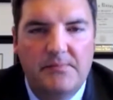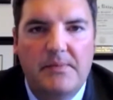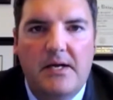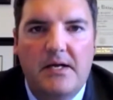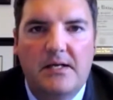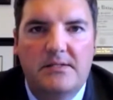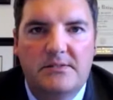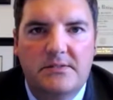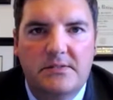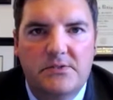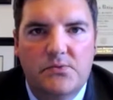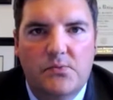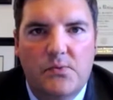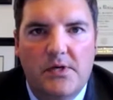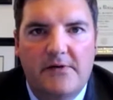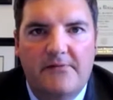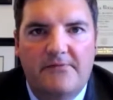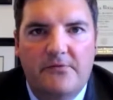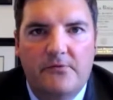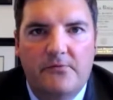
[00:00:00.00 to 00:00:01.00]
policy as
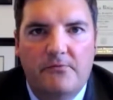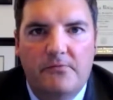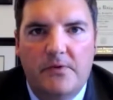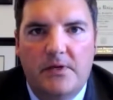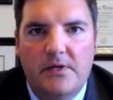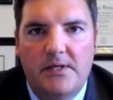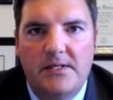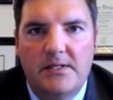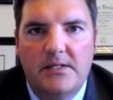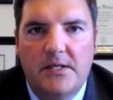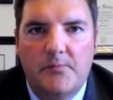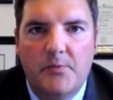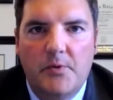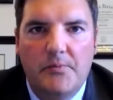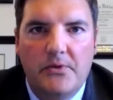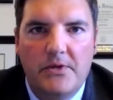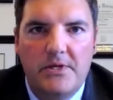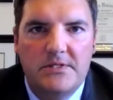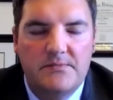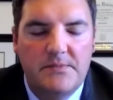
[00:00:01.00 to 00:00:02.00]
well for income
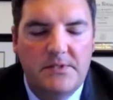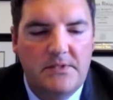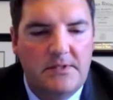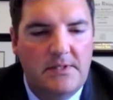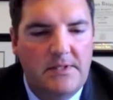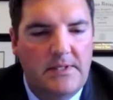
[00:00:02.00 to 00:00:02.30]
replacement.